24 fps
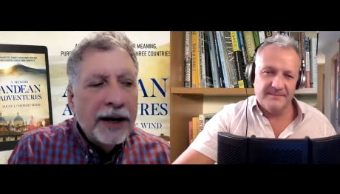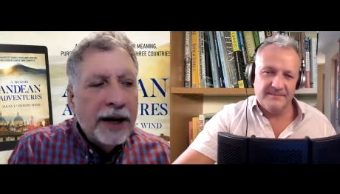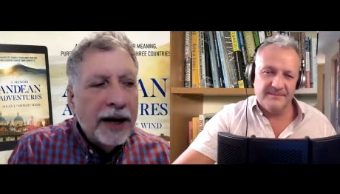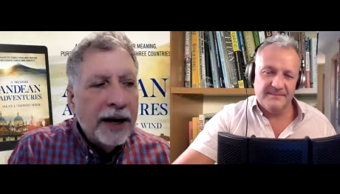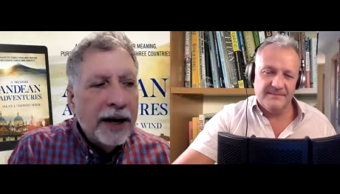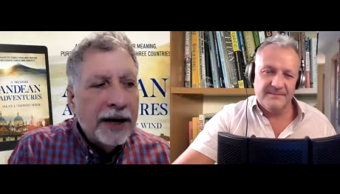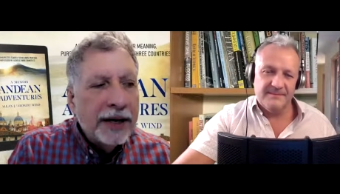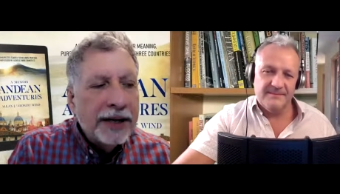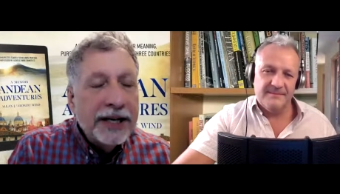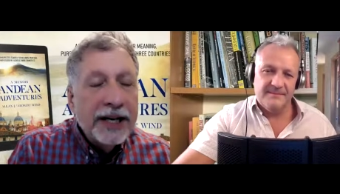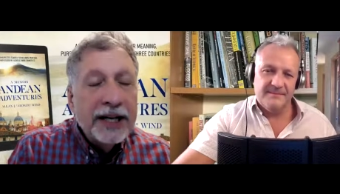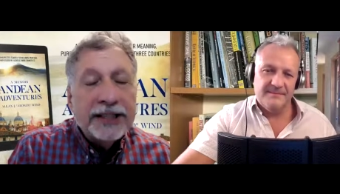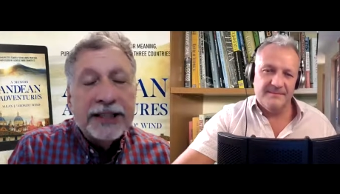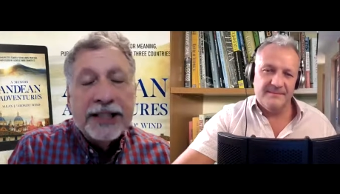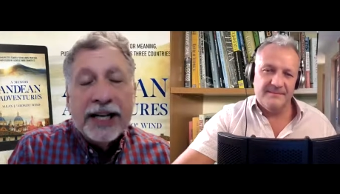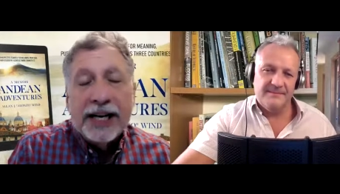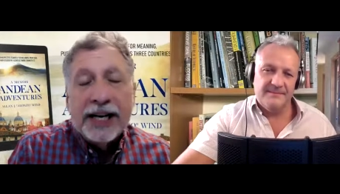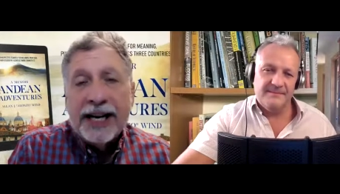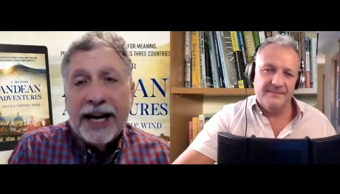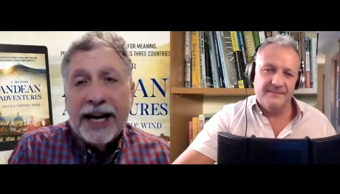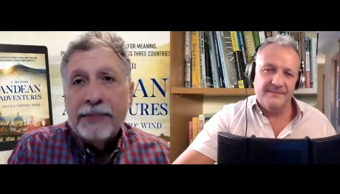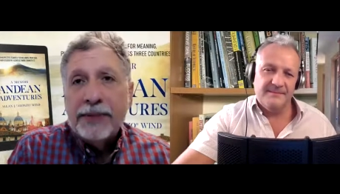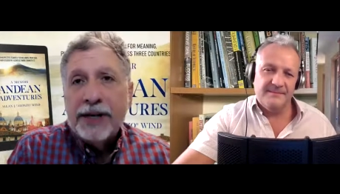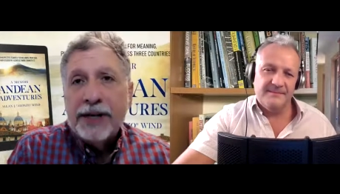Speaker 1: Uh, yes, I
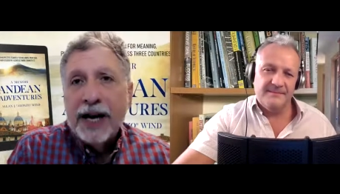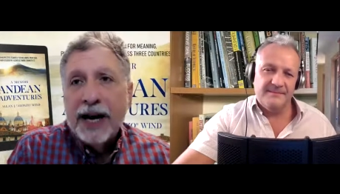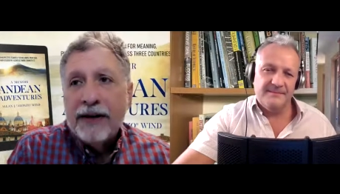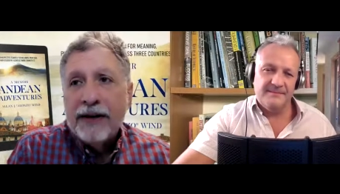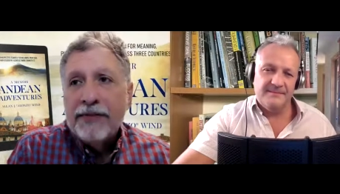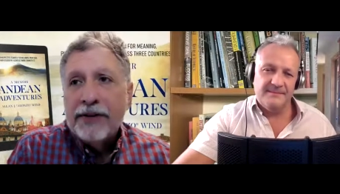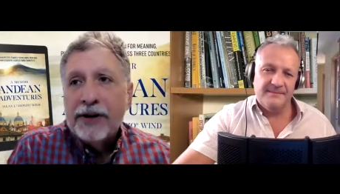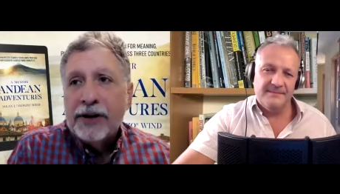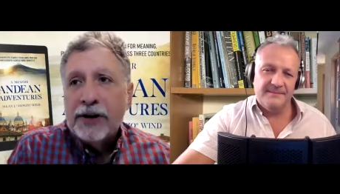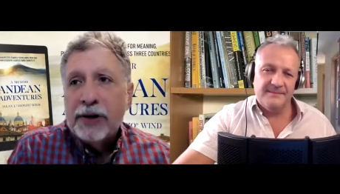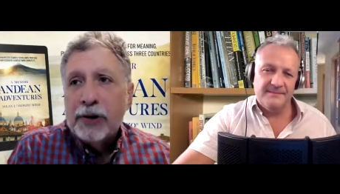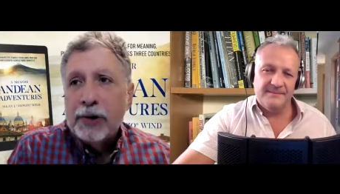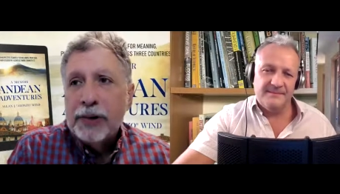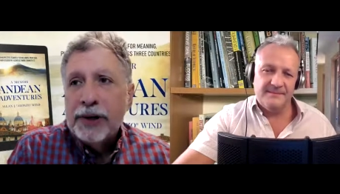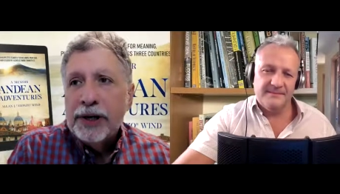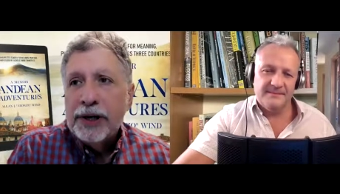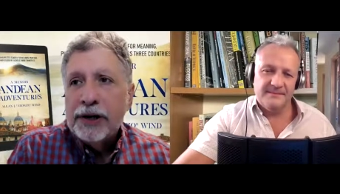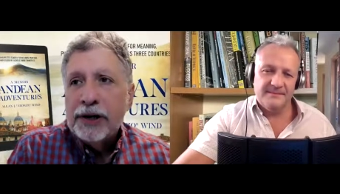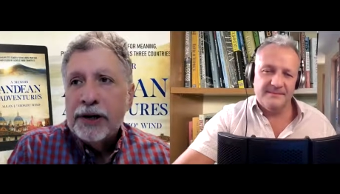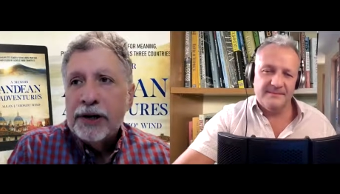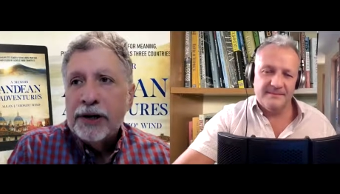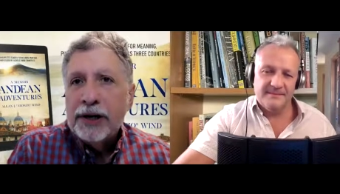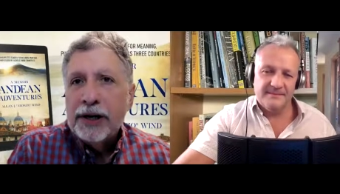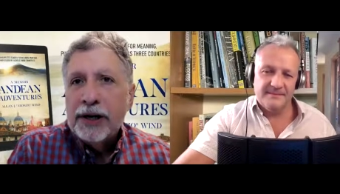came to have a
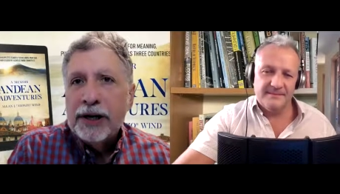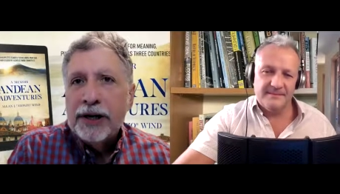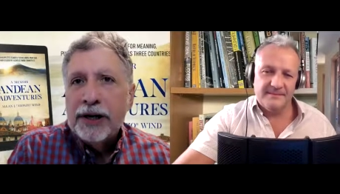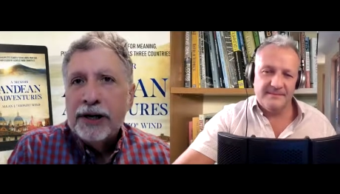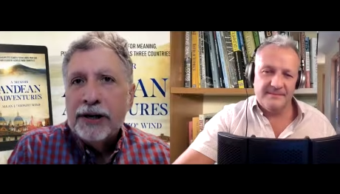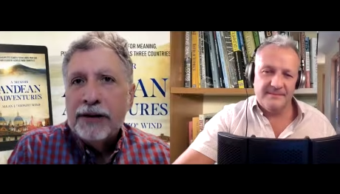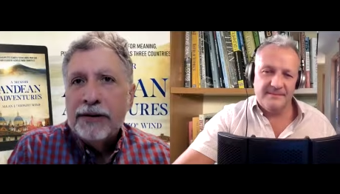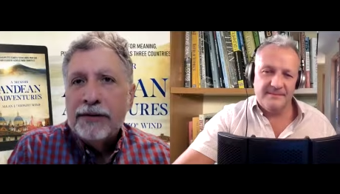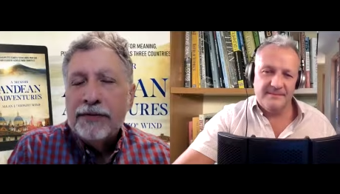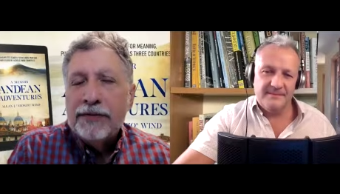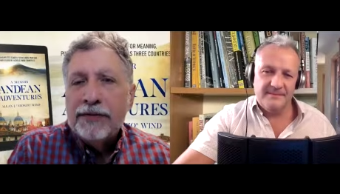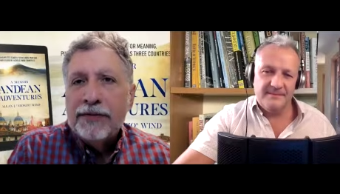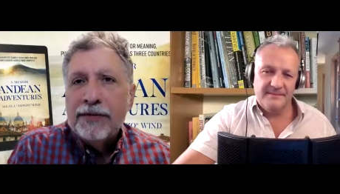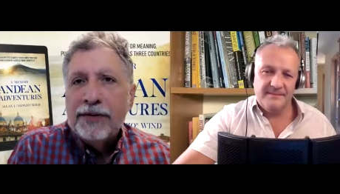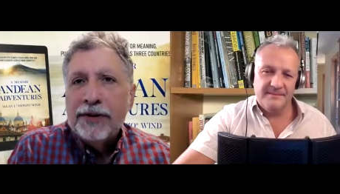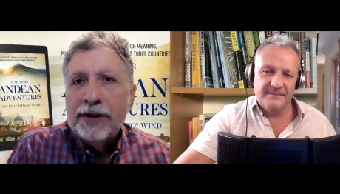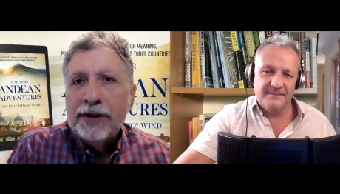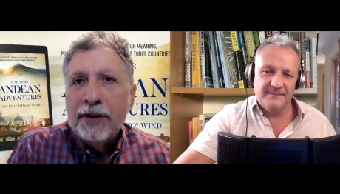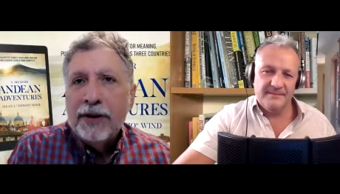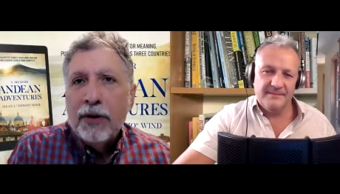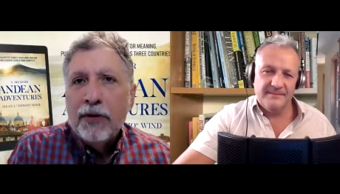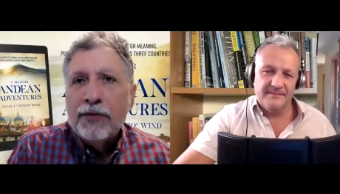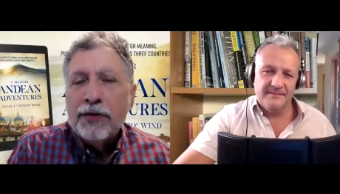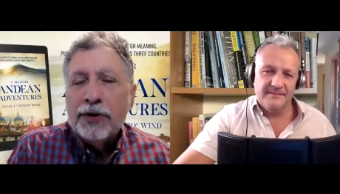career of
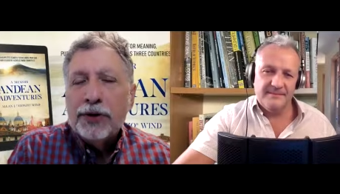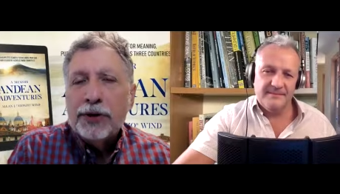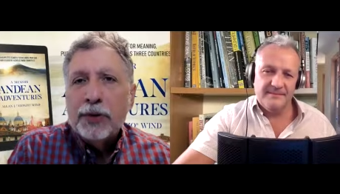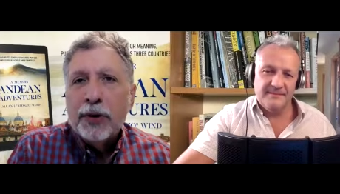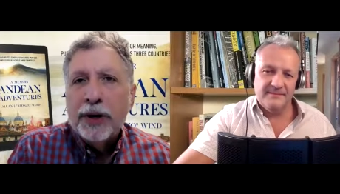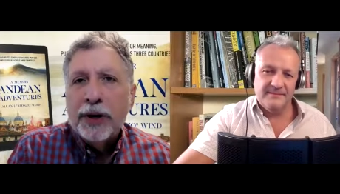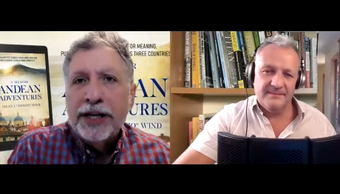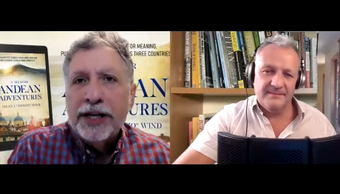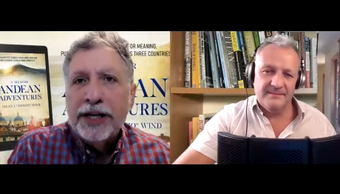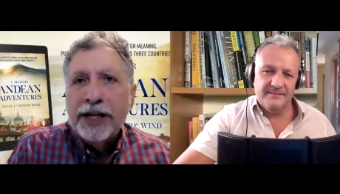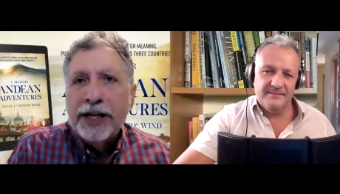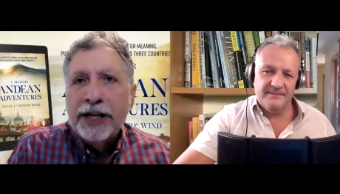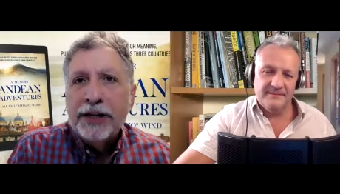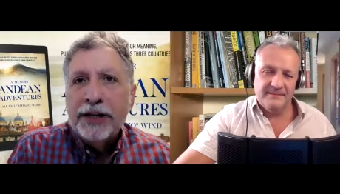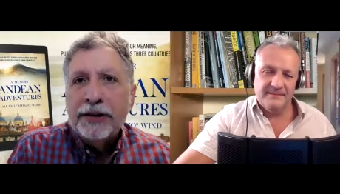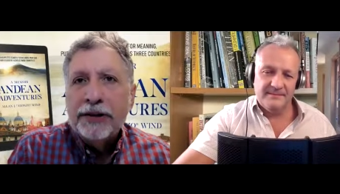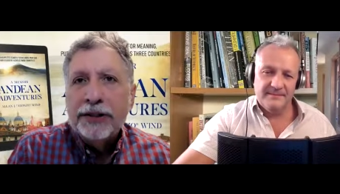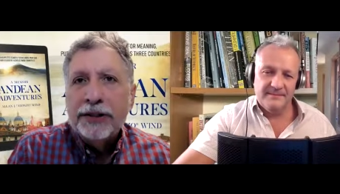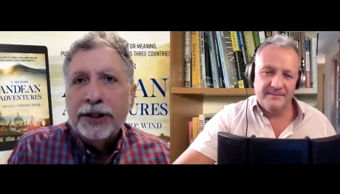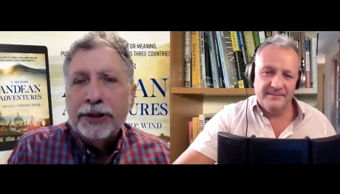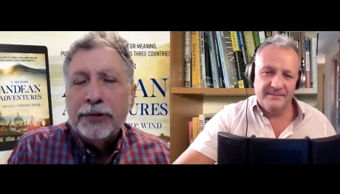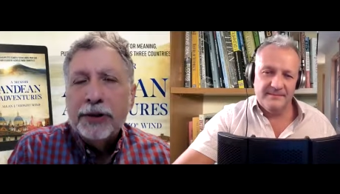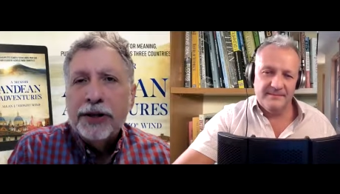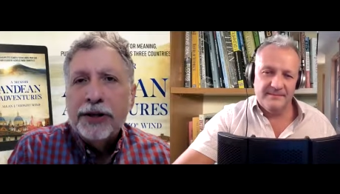uh, over twenty
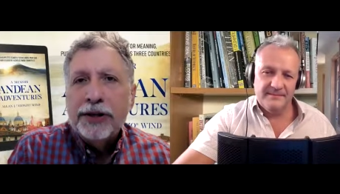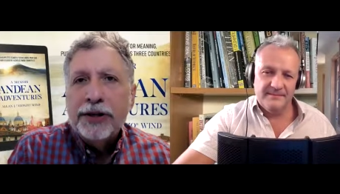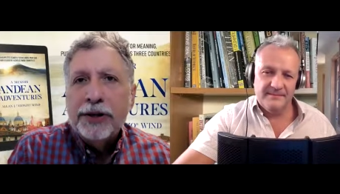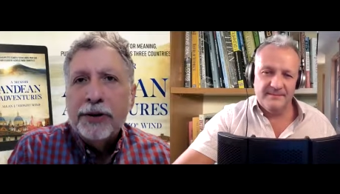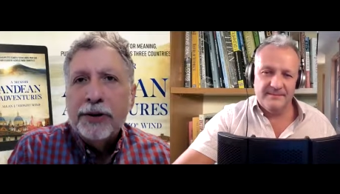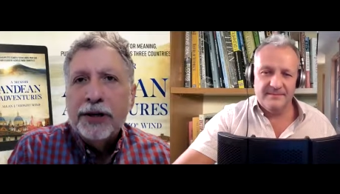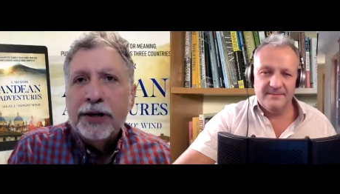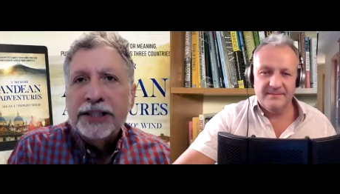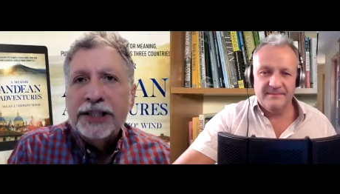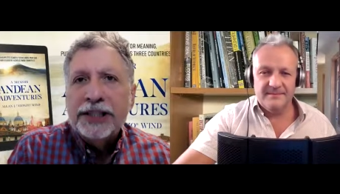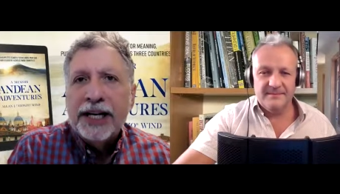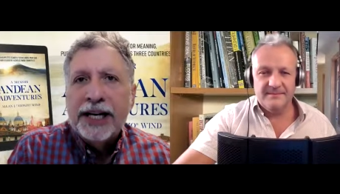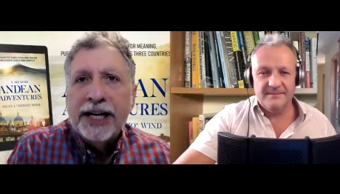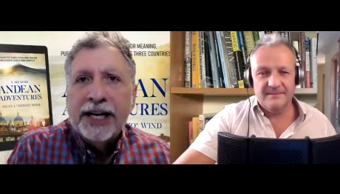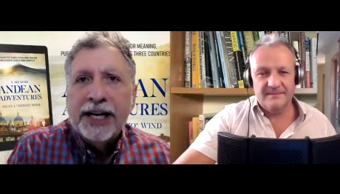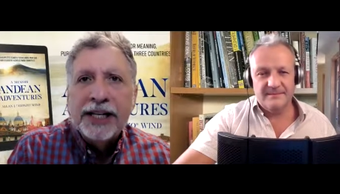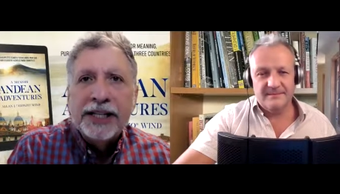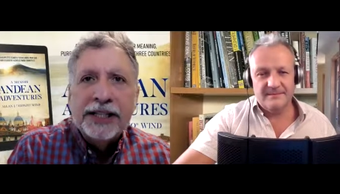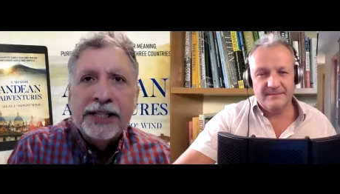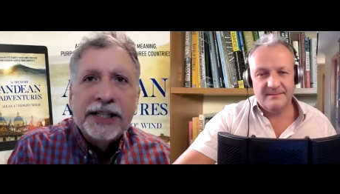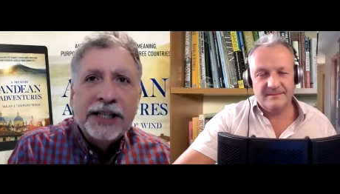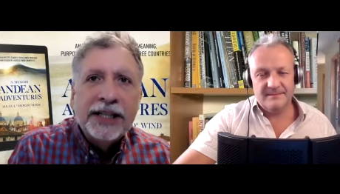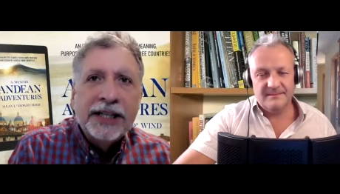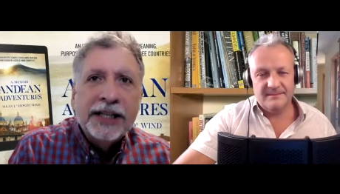years with U S A I
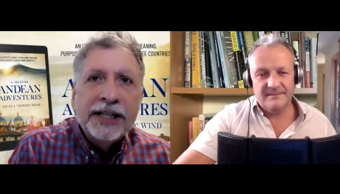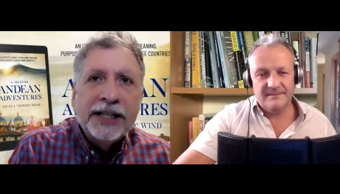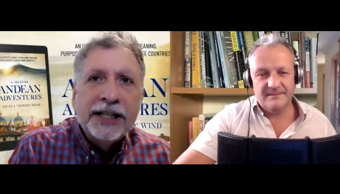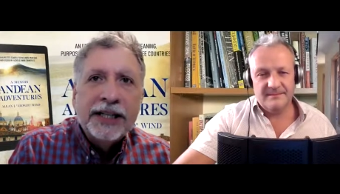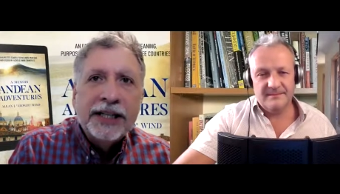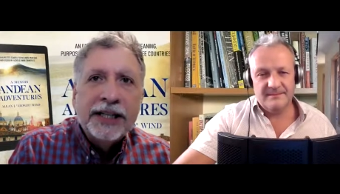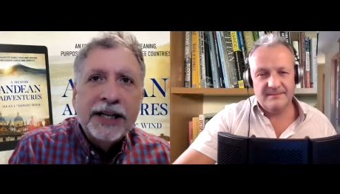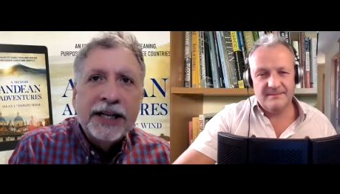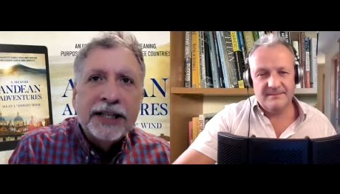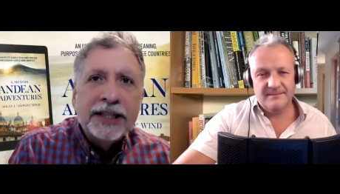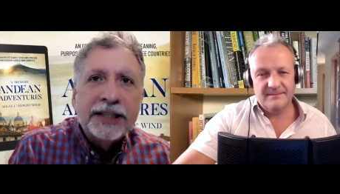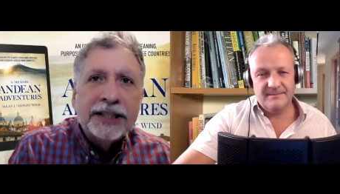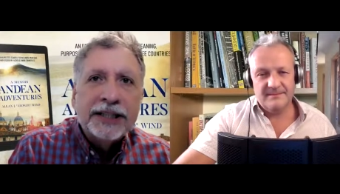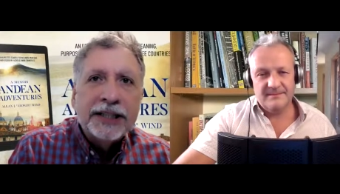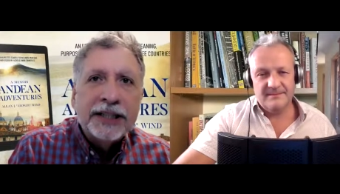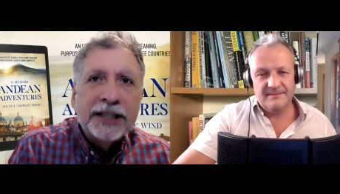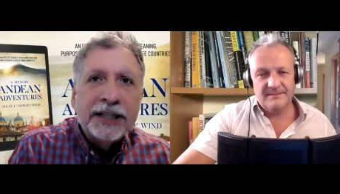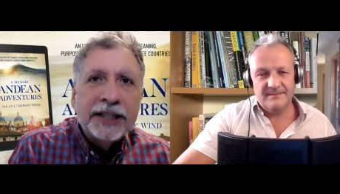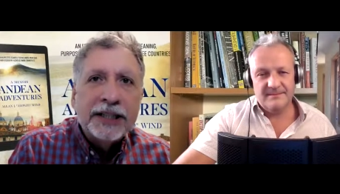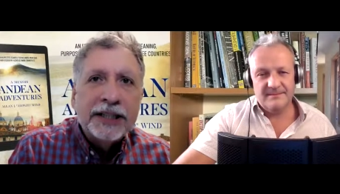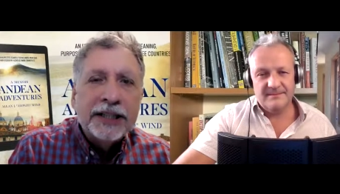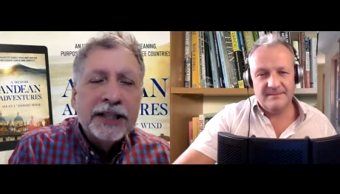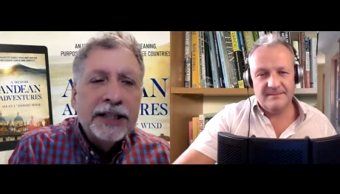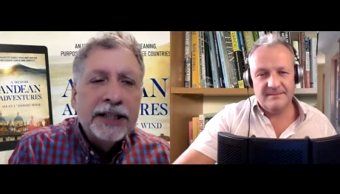D as
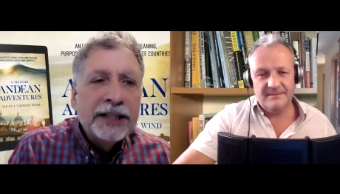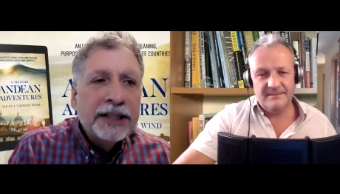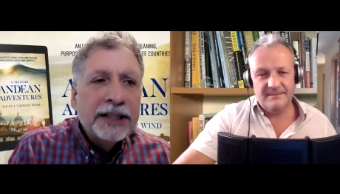a